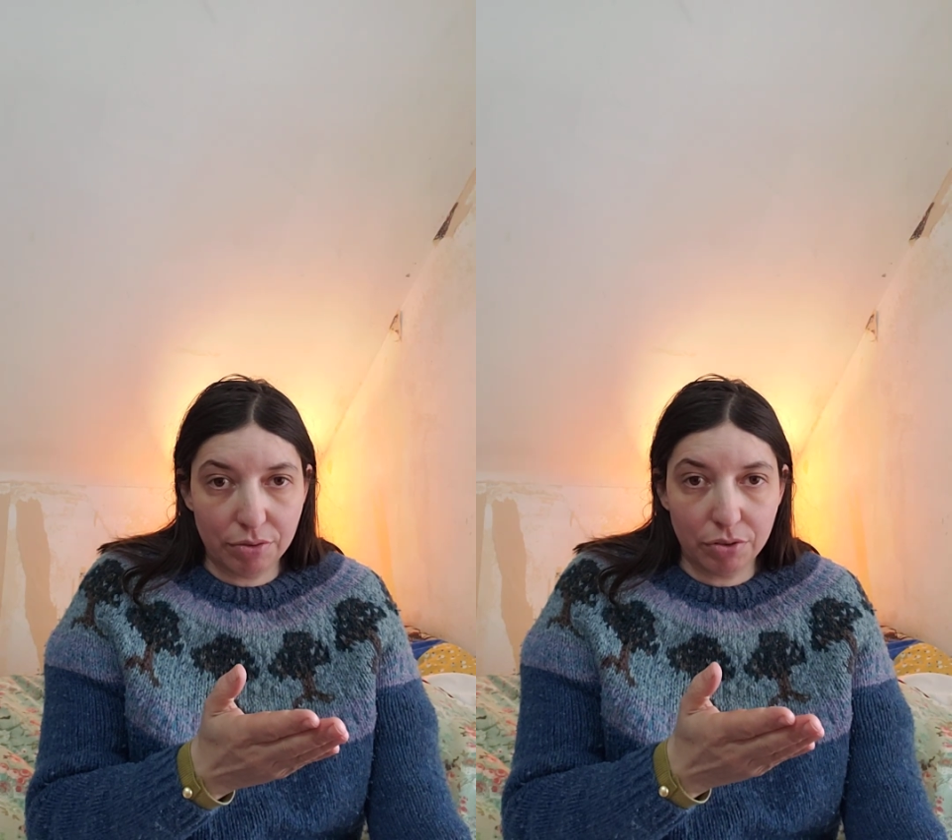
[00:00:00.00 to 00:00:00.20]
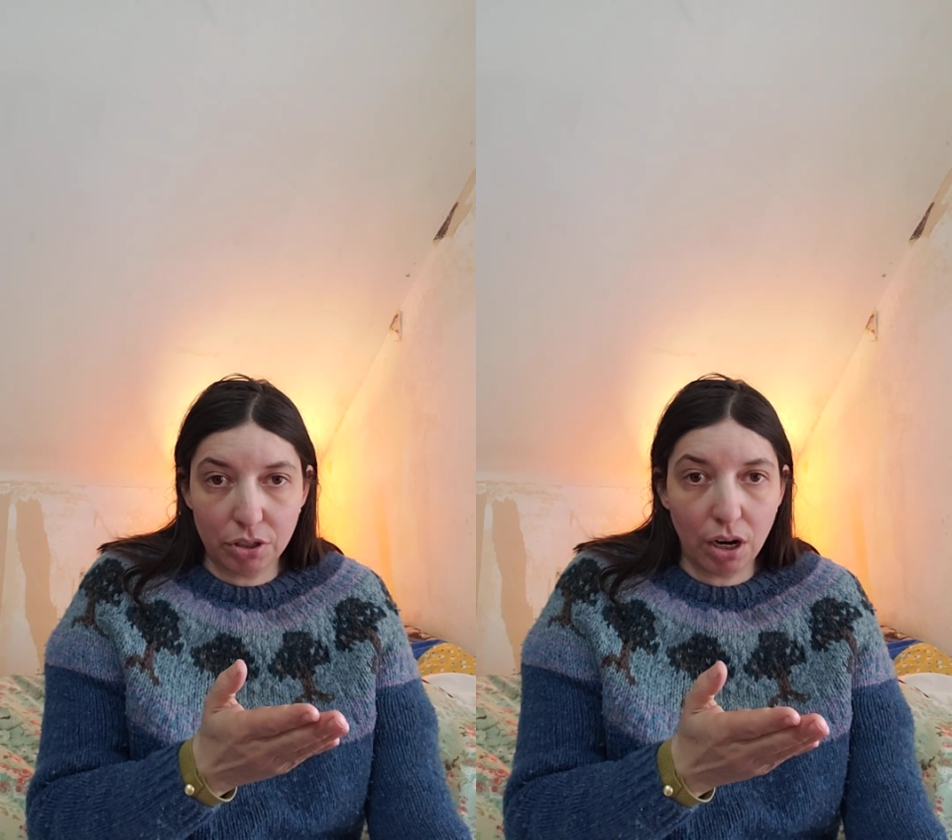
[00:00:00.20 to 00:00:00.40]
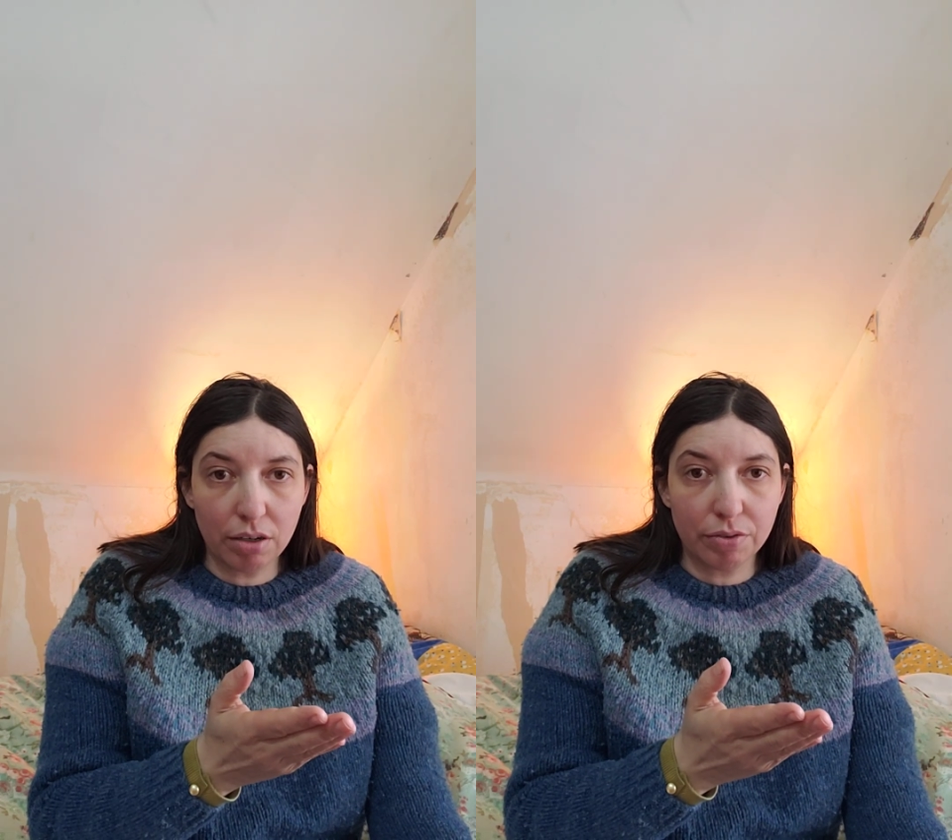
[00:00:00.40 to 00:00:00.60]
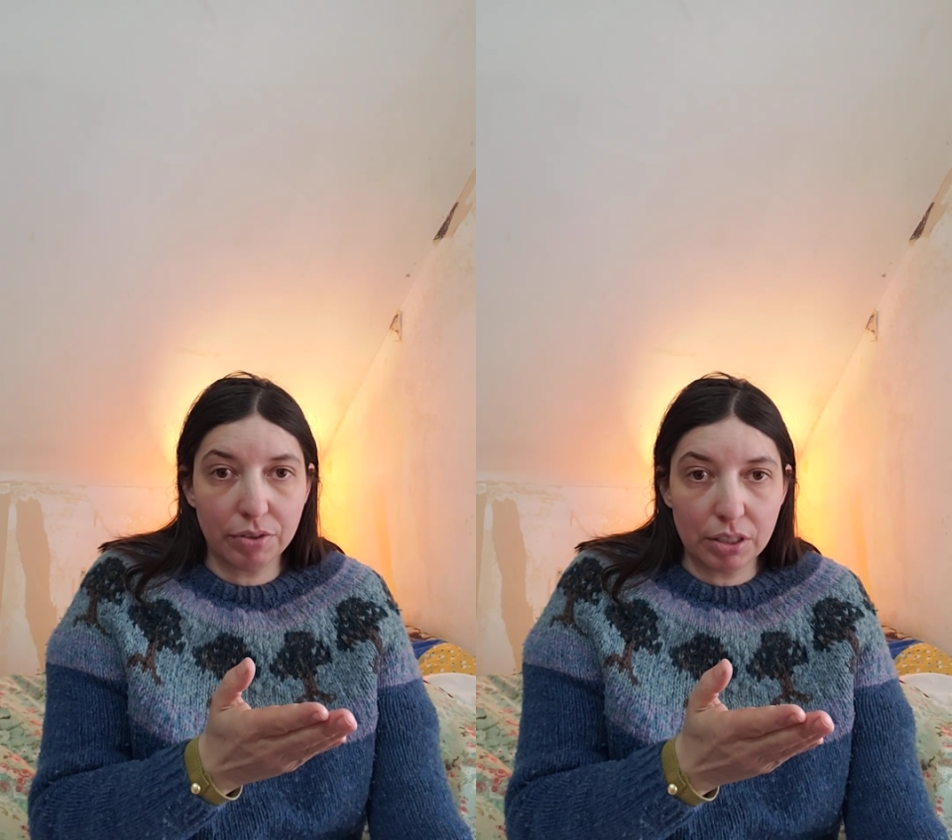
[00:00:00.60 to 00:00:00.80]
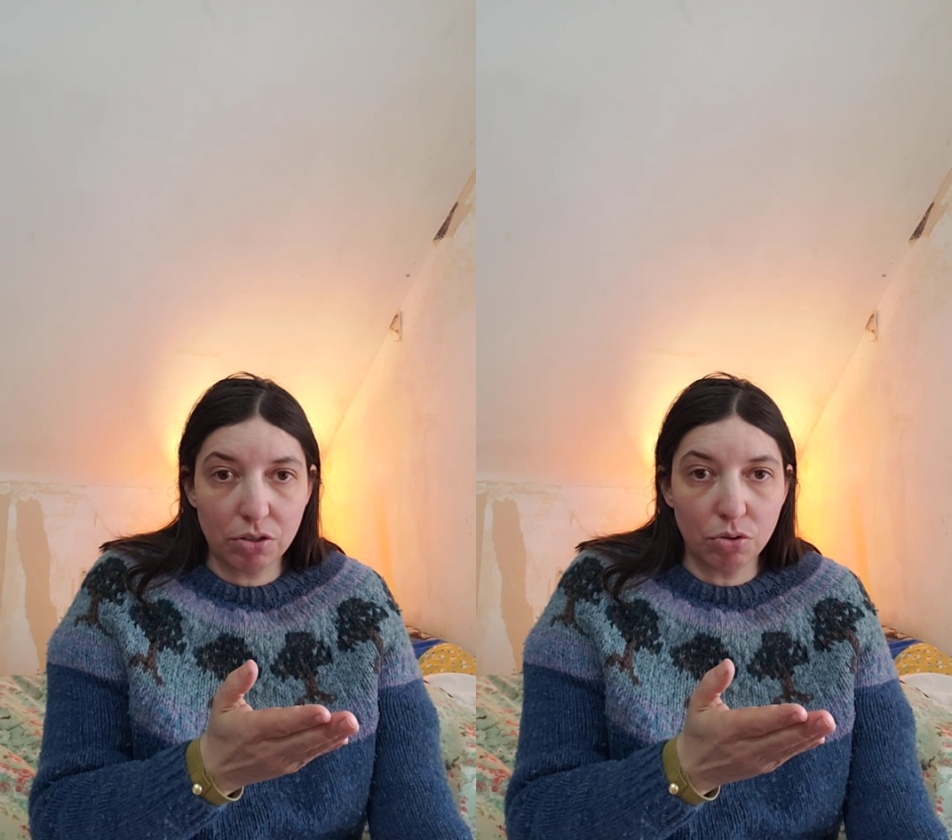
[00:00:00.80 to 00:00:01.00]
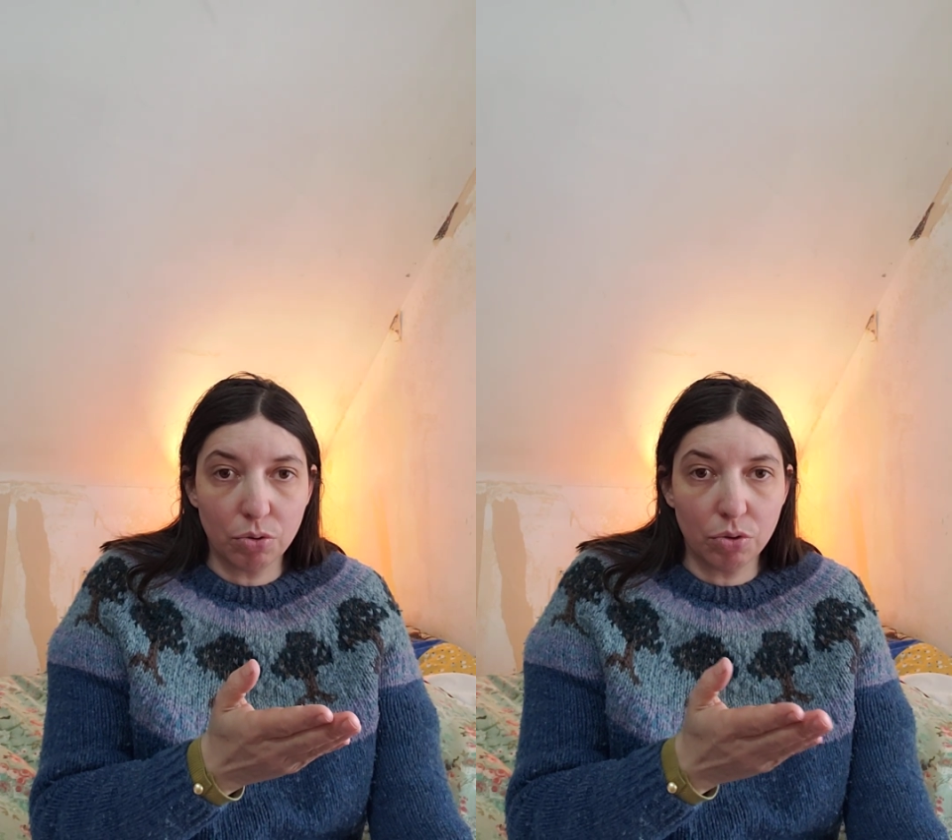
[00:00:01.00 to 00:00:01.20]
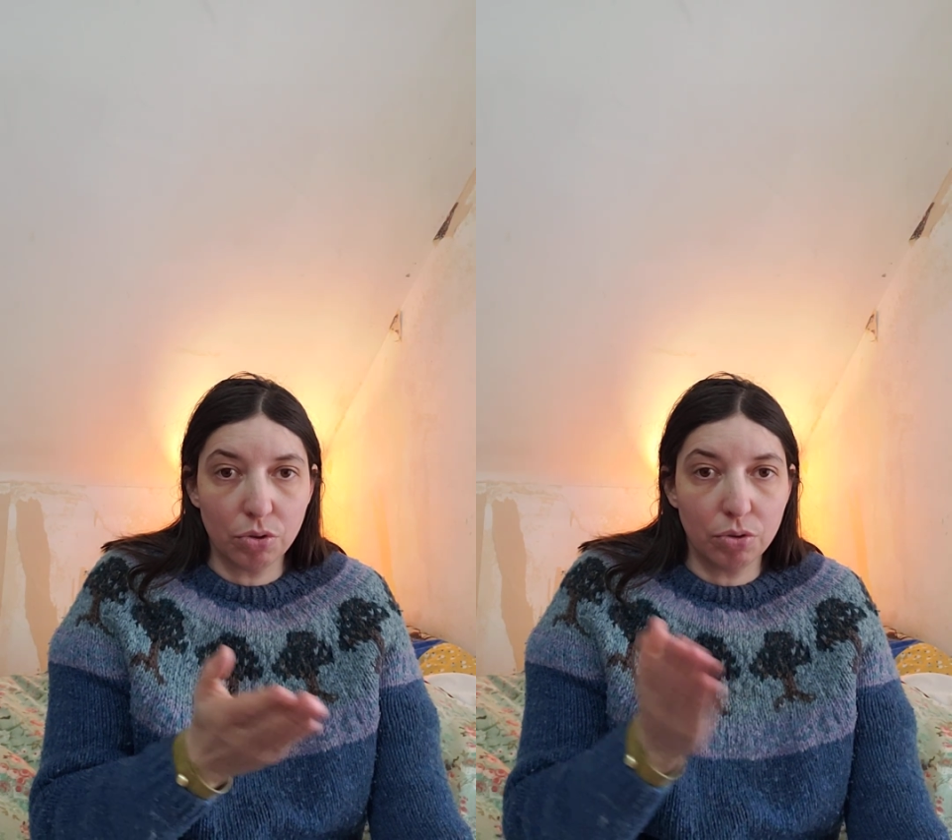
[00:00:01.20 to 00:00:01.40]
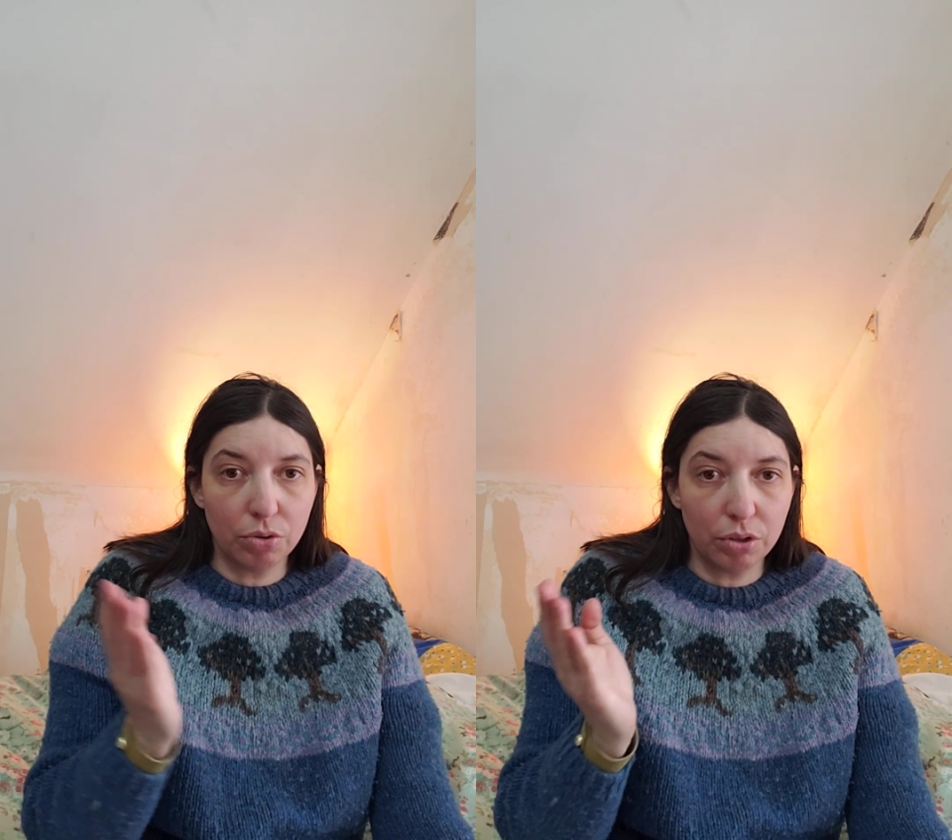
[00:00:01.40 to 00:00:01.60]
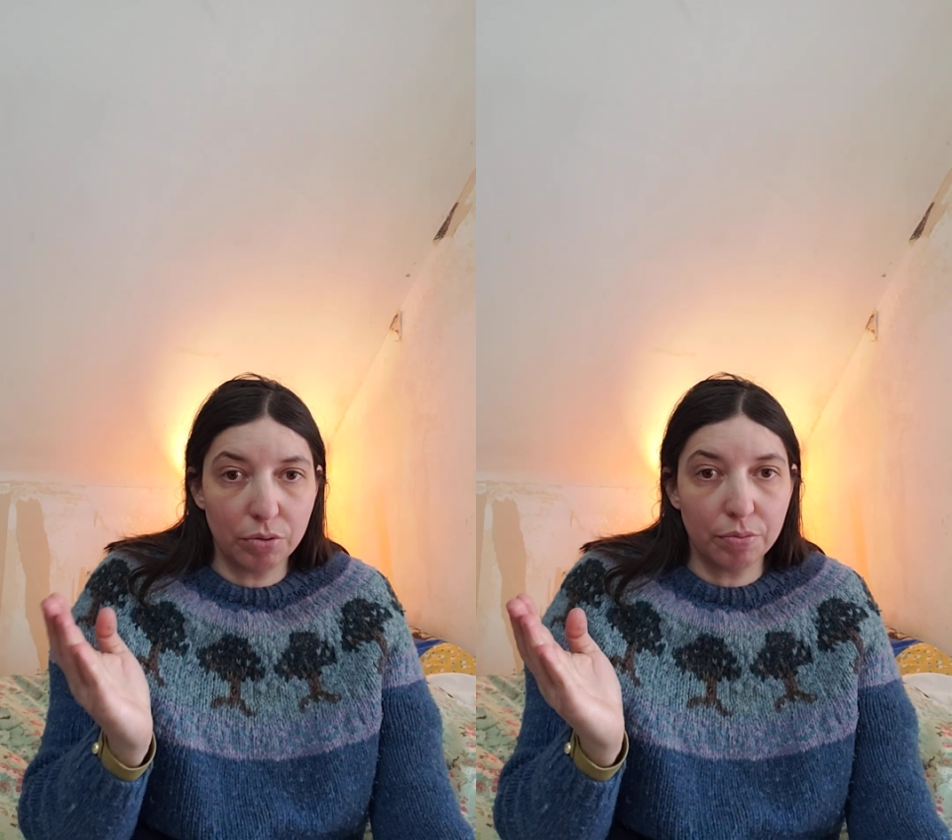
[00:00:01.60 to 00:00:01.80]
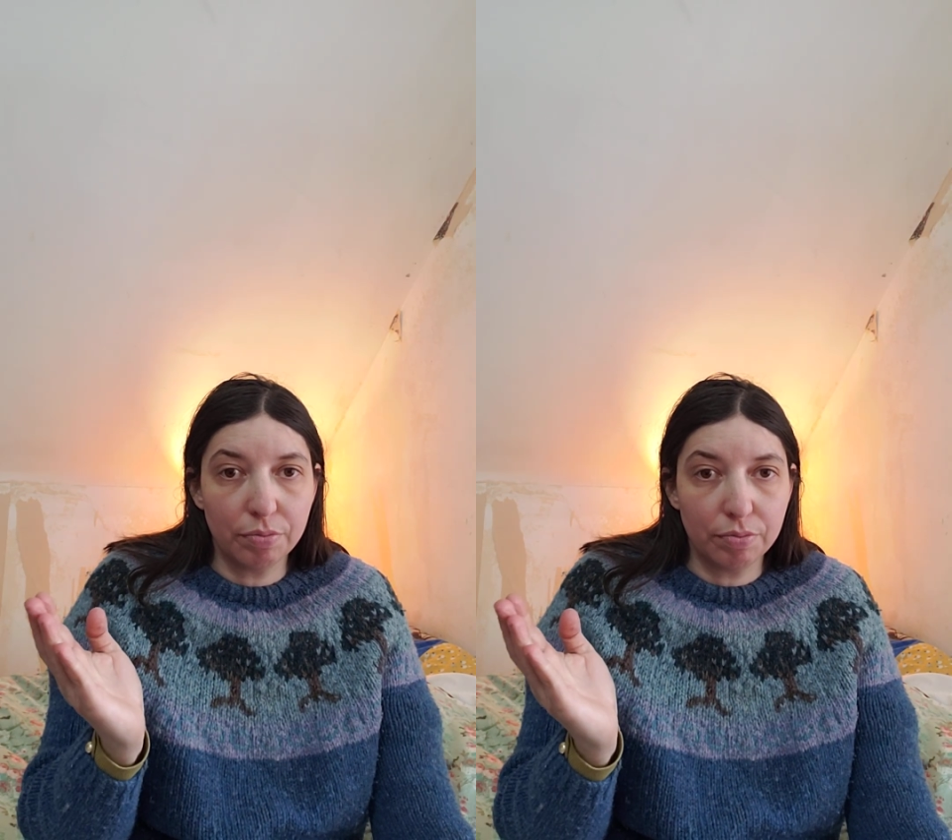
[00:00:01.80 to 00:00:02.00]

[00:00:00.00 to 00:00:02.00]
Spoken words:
photography store or you